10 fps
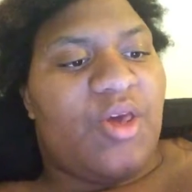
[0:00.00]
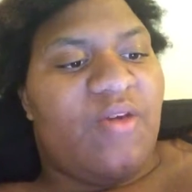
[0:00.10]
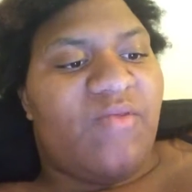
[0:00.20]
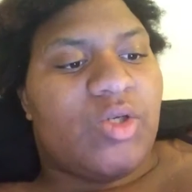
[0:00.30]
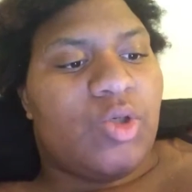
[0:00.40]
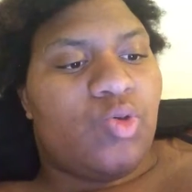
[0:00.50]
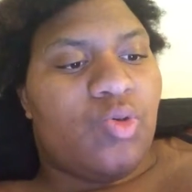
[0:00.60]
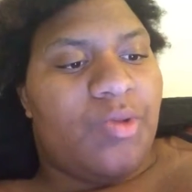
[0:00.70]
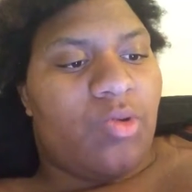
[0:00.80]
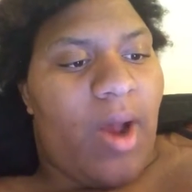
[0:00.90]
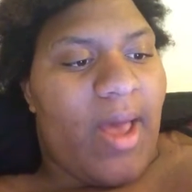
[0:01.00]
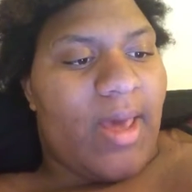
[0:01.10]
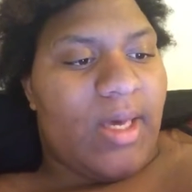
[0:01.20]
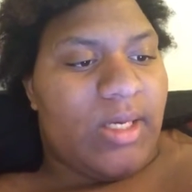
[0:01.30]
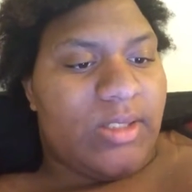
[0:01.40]
Nikki versus Ruby
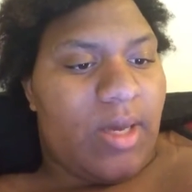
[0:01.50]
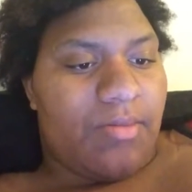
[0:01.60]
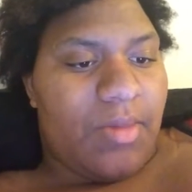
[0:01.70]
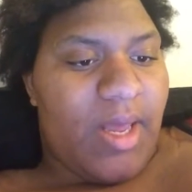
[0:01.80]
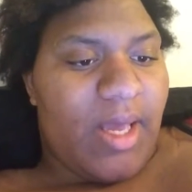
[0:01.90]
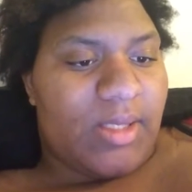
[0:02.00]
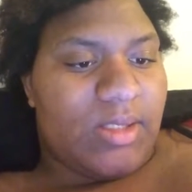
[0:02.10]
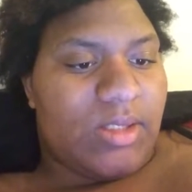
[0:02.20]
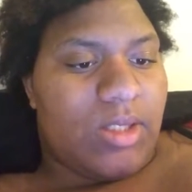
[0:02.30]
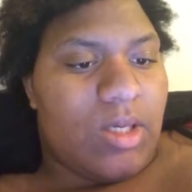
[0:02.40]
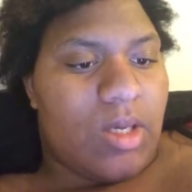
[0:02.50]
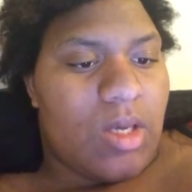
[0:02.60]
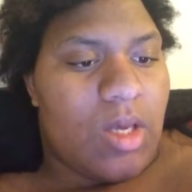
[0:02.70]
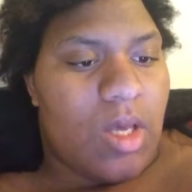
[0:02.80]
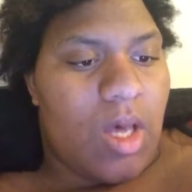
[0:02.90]
Riott is up next.
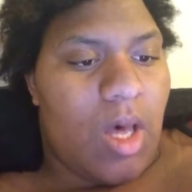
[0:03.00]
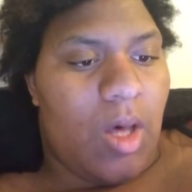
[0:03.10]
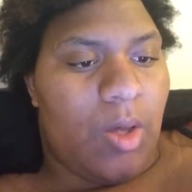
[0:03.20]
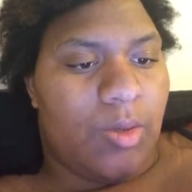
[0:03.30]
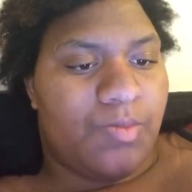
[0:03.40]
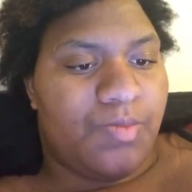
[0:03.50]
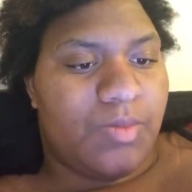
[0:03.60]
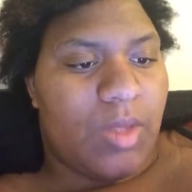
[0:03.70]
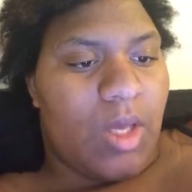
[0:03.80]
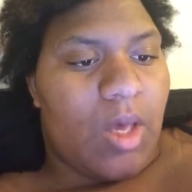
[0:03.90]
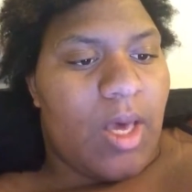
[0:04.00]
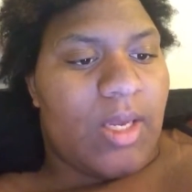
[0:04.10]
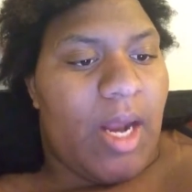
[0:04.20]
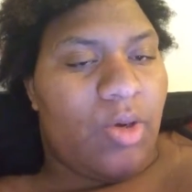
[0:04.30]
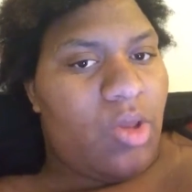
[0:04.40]
And
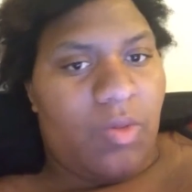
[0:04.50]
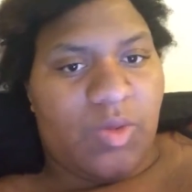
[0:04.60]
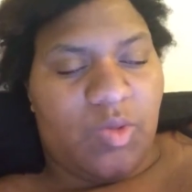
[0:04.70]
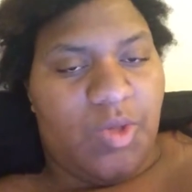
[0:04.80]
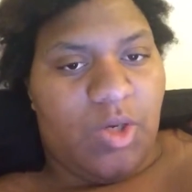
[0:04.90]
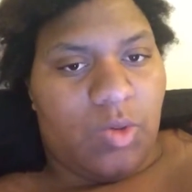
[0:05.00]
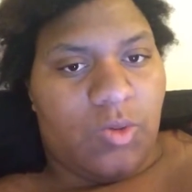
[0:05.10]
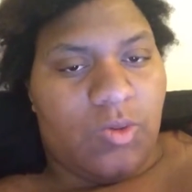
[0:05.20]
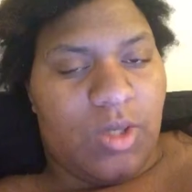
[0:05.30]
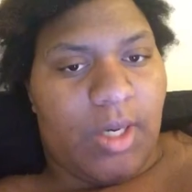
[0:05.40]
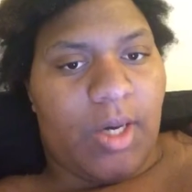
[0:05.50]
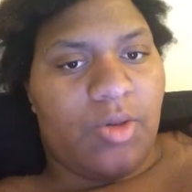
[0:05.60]
I knew there was a reason